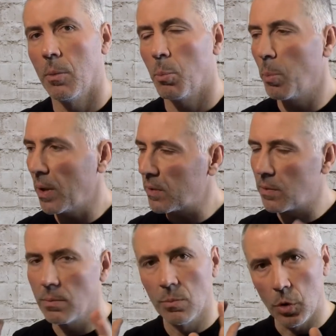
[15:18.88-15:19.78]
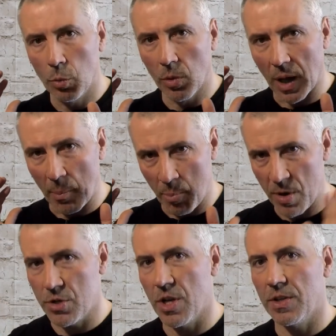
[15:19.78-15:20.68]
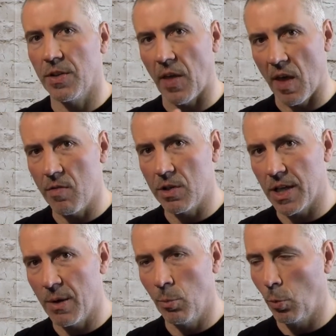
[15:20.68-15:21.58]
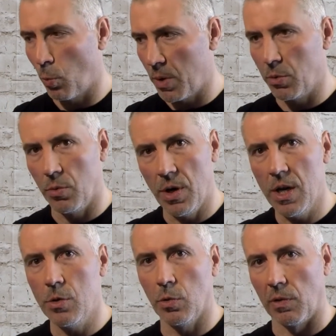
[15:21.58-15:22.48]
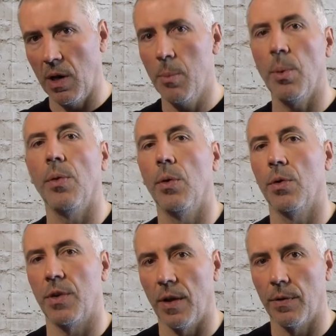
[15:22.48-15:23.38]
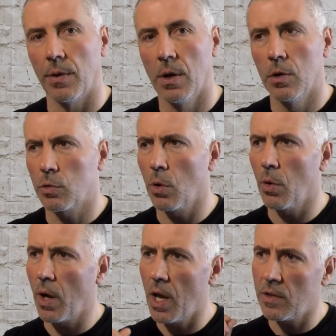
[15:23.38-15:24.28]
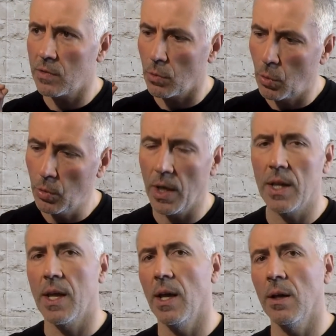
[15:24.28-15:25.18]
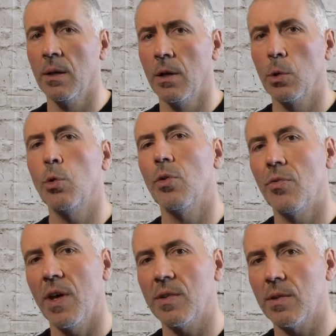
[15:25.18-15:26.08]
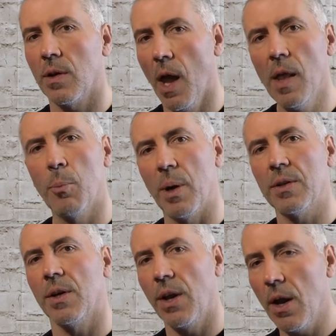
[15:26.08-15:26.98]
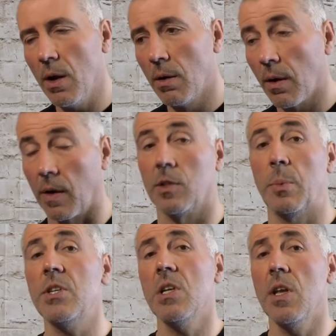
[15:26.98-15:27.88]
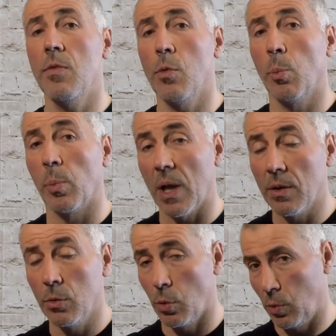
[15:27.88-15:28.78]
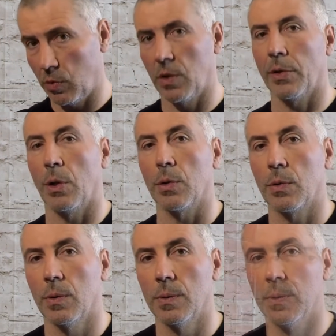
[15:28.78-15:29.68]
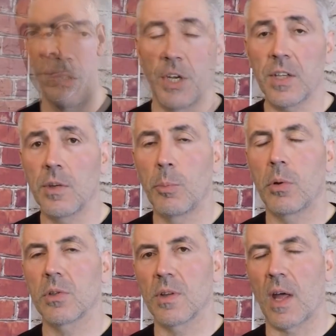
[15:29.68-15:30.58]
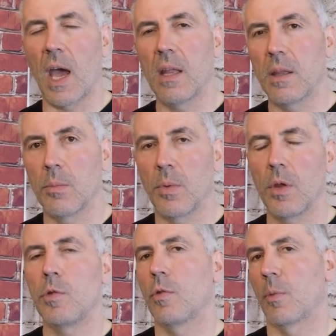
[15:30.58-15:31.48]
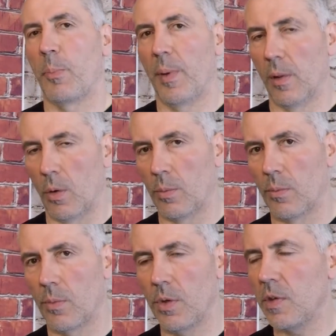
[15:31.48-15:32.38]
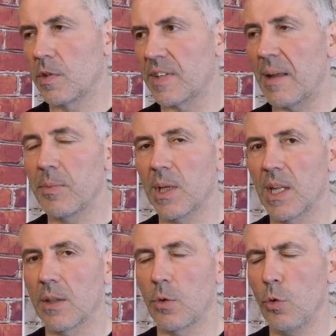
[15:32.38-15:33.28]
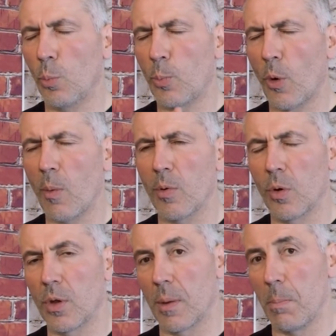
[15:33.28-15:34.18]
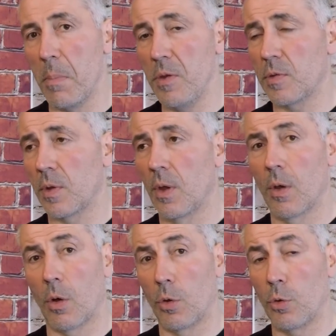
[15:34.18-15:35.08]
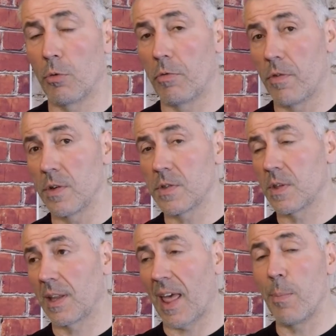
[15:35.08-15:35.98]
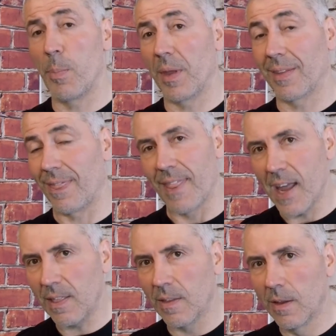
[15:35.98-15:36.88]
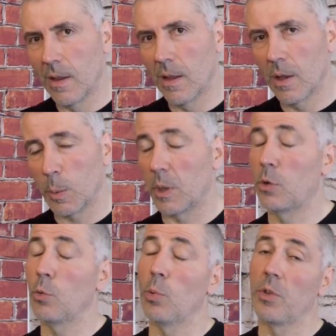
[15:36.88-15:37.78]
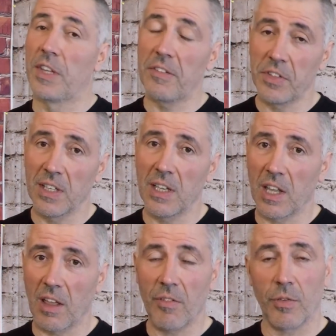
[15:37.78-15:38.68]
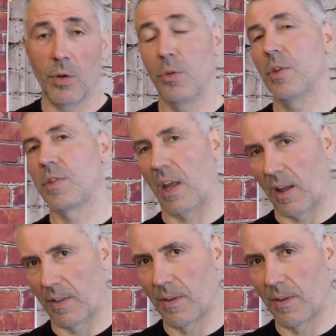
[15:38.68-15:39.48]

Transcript: but you will appreciate it every time when you need to sleep in your tent. So it's a good idea to invest in better gear, especially if you plan to use it a lot. The next important item is your pillow. This is something that you're probably gonna miss on your first camping night, but you will definitely have on the second.